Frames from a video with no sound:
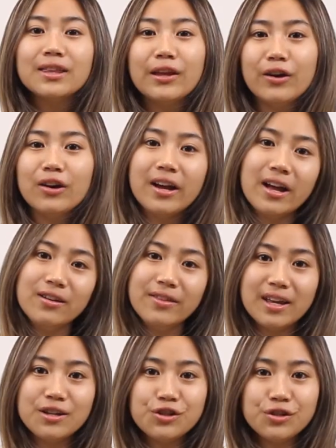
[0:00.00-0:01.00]
there are
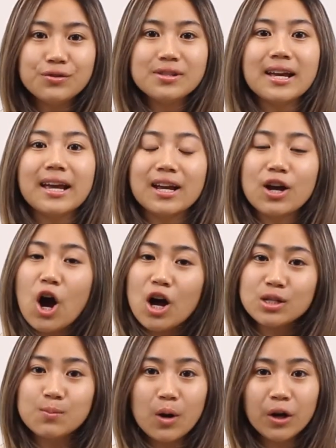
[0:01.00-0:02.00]
health issues that can
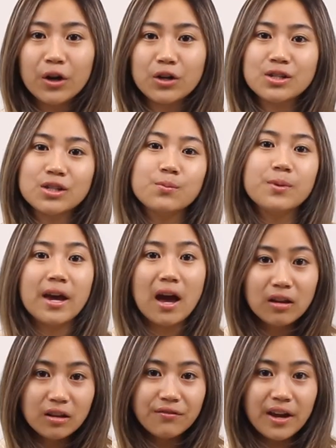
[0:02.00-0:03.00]
cause markers to be
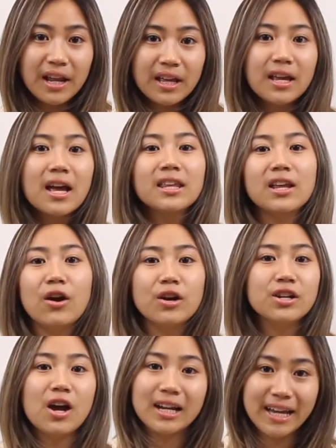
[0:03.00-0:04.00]
elevated that are
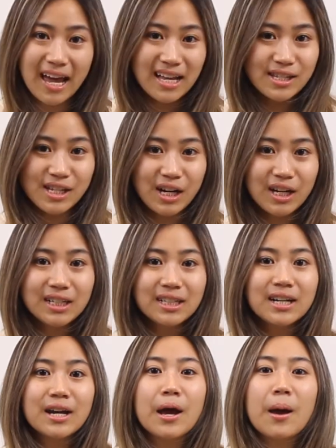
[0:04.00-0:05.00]
not cancer.
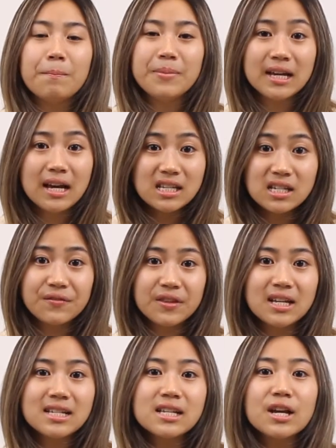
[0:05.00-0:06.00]
Because of
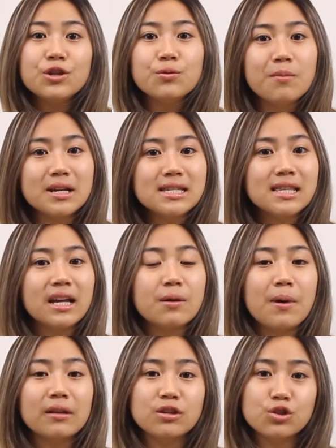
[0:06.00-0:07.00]
this, you must think
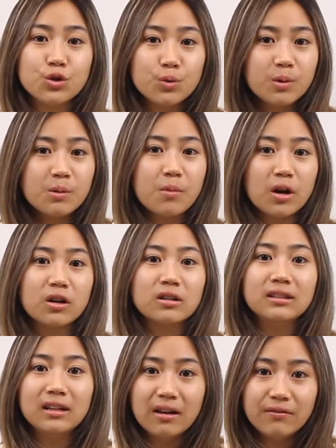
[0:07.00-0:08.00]
about the tumor marker
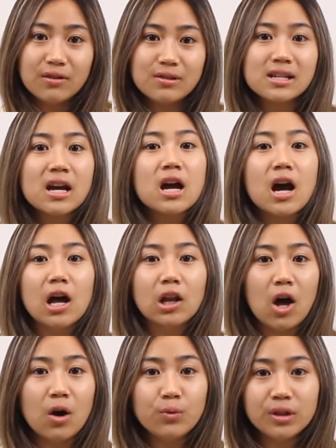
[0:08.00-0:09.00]
levels
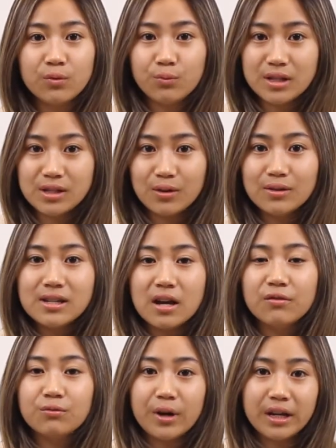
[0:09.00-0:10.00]
along with the results
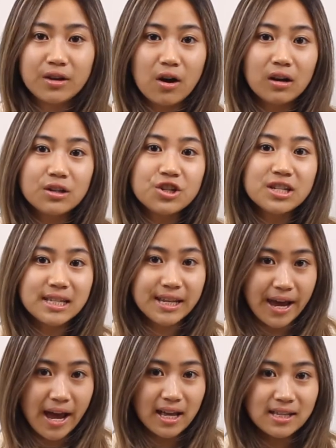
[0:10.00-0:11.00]
of radiology
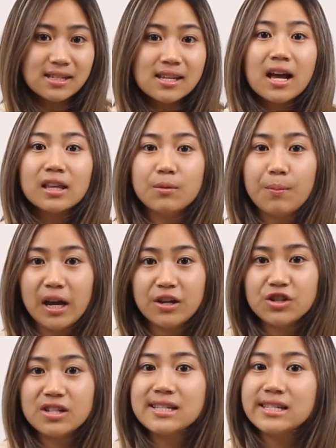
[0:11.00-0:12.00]
scans, the
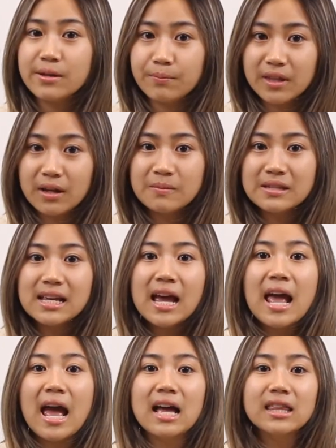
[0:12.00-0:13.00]
patient's symptoms,
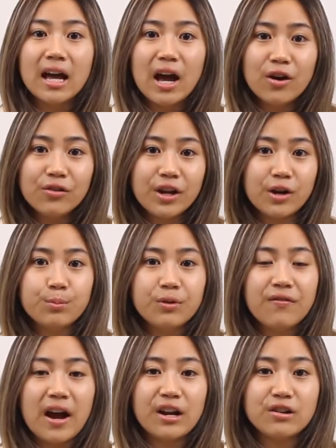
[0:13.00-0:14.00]
and the healthcare
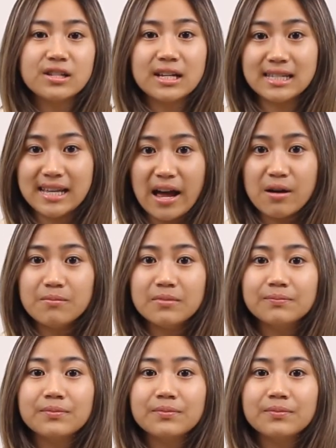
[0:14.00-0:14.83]
provider's exam.